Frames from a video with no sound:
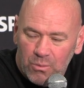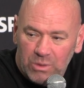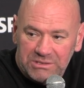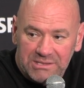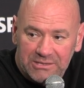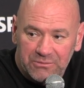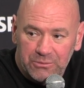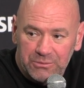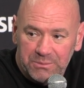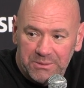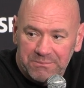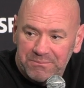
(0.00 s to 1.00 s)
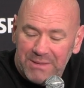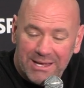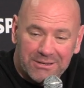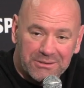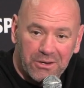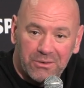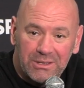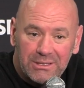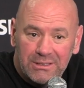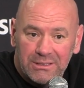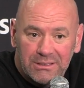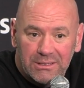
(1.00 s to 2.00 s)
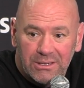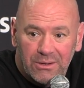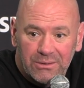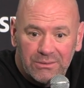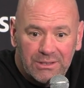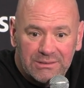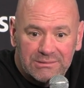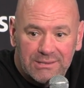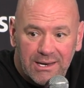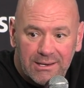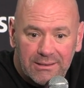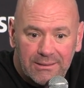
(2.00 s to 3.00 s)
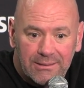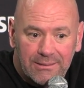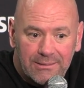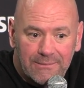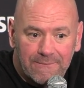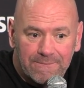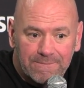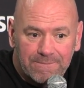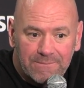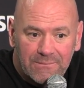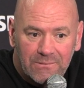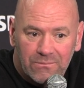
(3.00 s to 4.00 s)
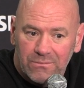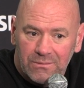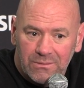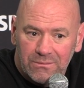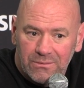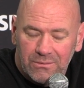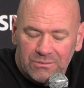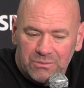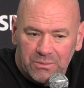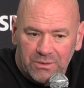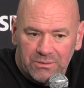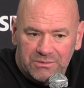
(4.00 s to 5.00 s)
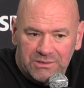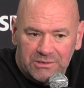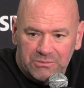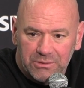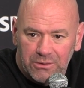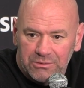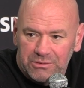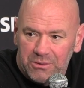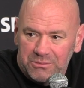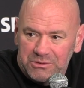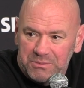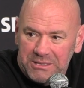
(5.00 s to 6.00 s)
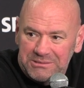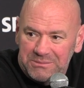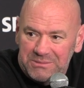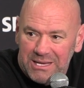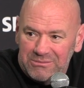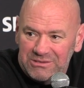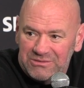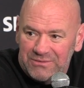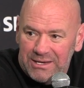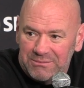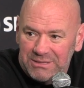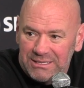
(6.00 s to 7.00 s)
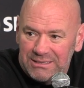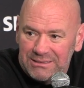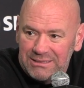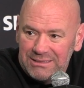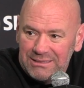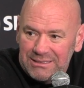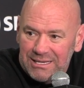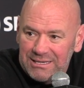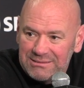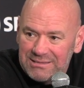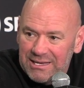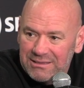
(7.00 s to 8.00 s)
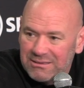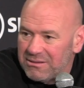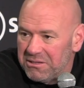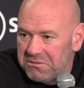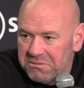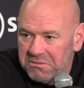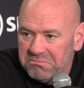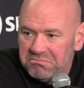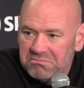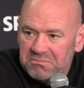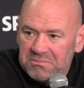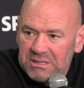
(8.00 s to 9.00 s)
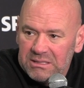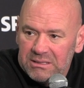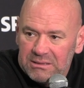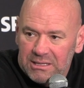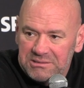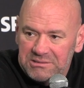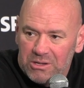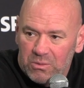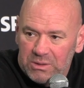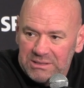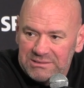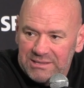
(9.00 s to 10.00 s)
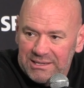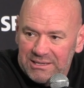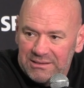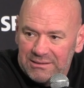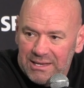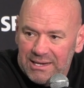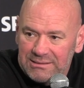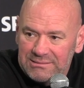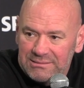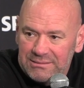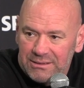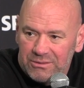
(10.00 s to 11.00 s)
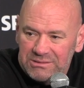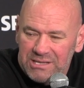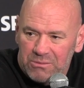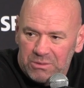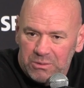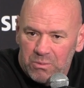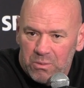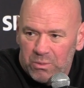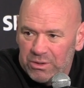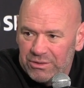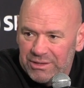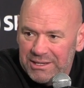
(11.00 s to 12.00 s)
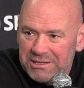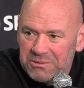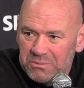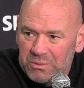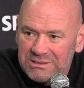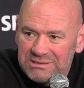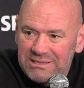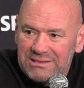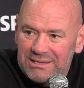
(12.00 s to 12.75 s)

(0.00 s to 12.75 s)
What's next for Usman? I don't know. You know, he's got a, you know, it's one of those things where he goes home and spends some time with his family and get his head clear and then let us know what he's thinking next. You know, it's not really what we're thinking. What is he